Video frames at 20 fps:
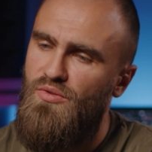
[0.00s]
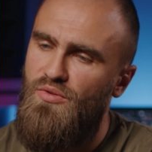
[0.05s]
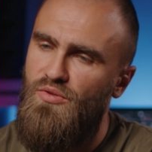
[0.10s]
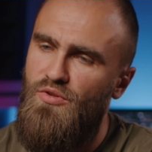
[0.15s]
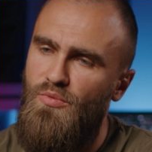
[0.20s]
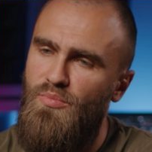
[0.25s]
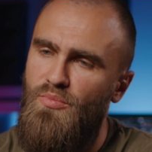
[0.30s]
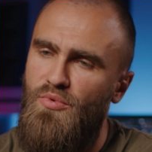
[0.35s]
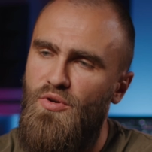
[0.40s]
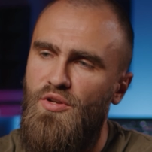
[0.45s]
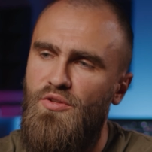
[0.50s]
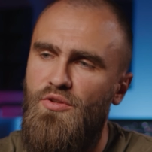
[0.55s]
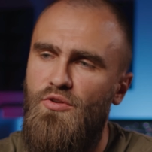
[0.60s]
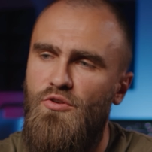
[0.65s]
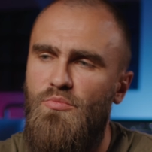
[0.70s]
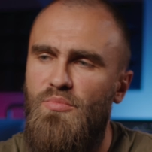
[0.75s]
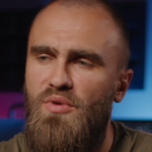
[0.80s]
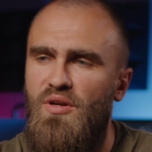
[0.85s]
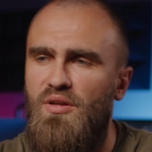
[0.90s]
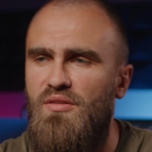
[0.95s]
top monitor
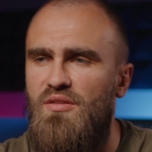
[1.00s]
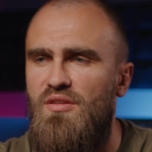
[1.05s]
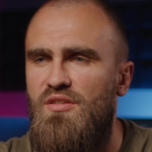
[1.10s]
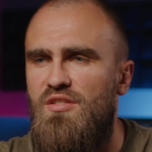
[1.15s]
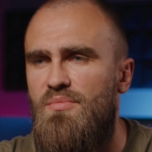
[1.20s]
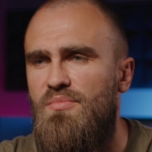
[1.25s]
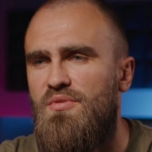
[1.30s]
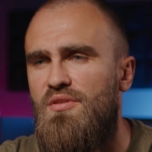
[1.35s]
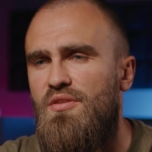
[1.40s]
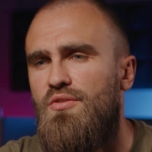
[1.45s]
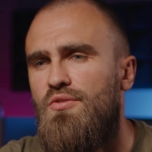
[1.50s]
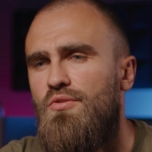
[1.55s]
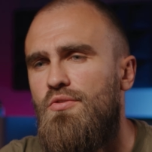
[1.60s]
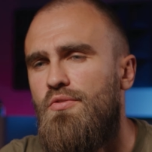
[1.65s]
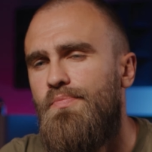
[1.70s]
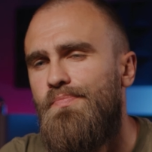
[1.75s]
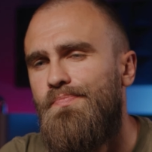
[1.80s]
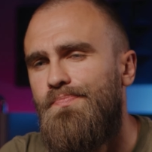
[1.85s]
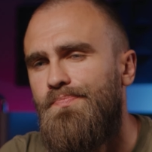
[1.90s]
on my eSIM-C2